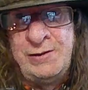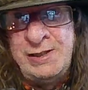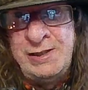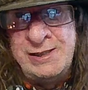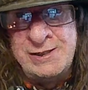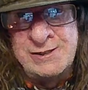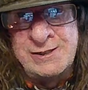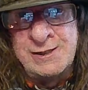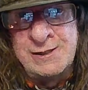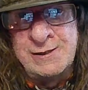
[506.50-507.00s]

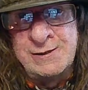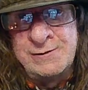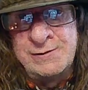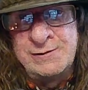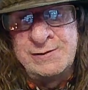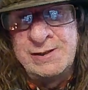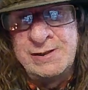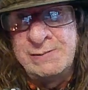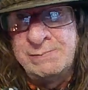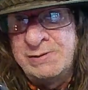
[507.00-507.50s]
These,
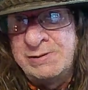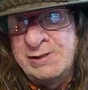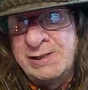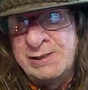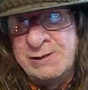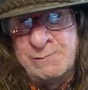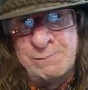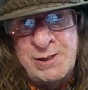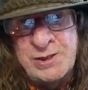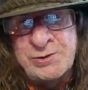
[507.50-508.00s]
the
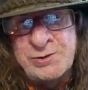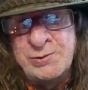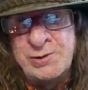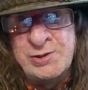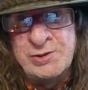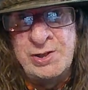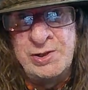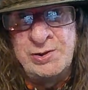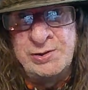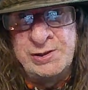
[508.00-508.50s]
little
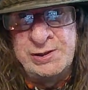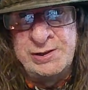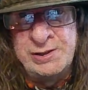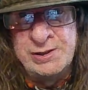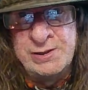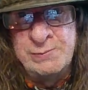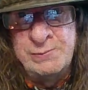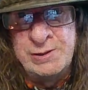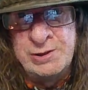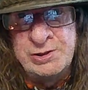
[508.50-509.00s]
batteries, aren't they? They
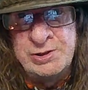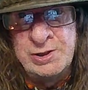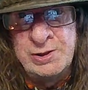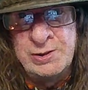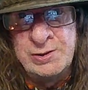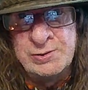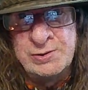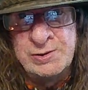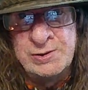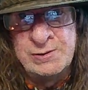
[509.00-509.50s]
can
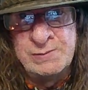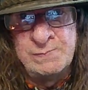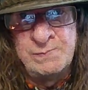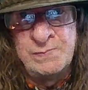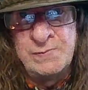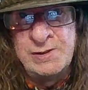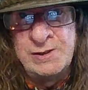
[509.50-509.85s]
recharge.